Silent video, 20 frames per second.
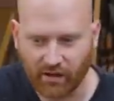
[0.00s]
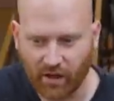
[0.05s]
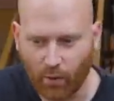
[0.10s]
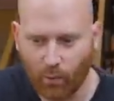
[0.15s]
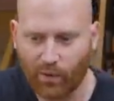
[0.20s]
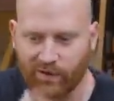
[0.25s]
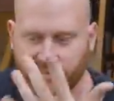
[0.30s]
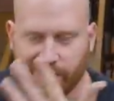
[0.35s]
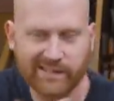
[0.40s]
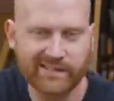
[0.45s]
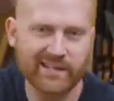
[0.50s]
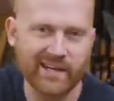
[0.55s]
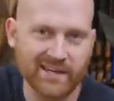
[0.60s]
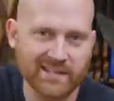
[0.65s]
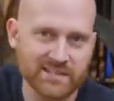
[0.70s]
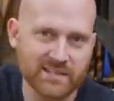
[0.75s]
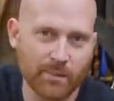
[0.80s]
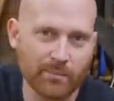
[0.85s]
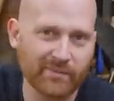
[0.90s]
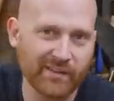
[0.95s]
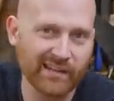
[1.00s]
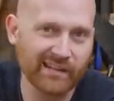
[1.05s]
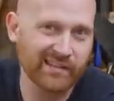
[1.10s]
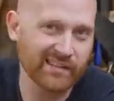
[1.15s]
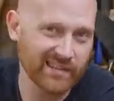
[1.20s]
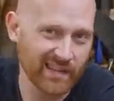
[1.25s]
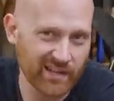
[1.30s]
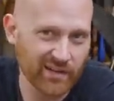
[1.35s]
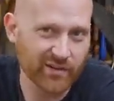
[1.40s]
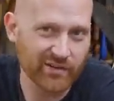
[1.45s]
I'll want to take something
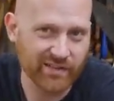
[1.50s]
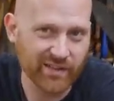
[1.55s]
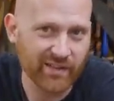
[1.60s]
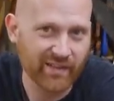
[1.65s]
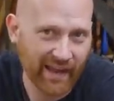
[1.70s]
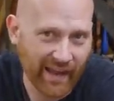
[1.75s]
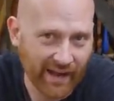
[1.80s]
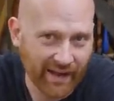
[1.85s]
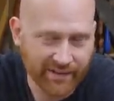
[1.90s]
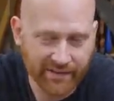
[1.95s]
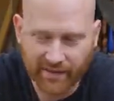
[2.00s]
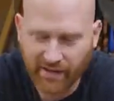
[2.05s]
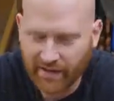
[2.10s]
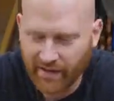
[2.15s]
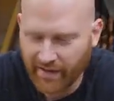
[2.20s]
thinner than that.